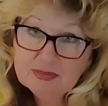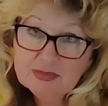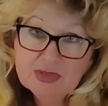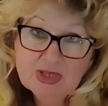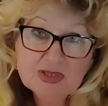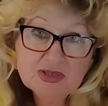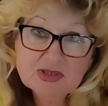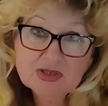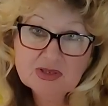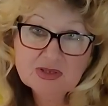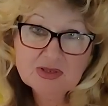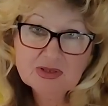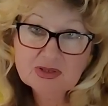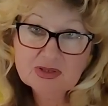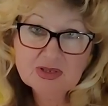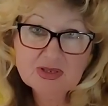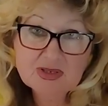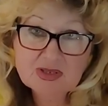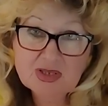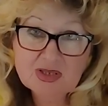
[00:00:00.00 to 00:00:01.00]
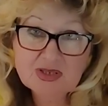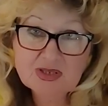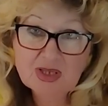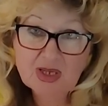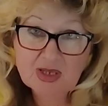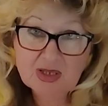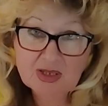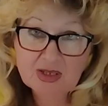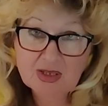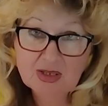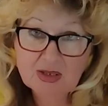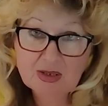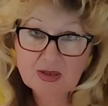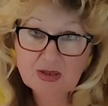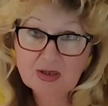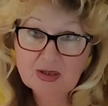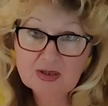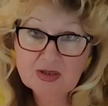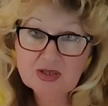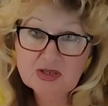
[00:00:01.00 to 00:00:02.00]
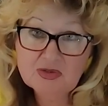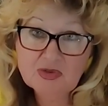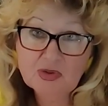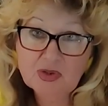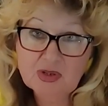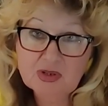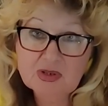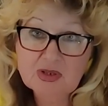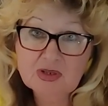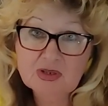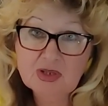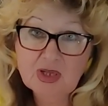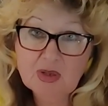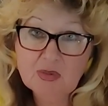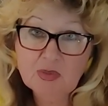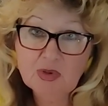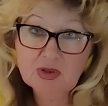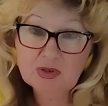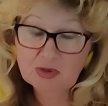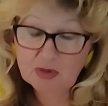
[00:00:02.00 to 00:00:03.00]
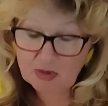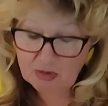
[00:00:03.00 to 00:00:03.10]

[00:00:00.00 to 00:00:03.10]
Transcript: That's just a psychic, and it's for entertainment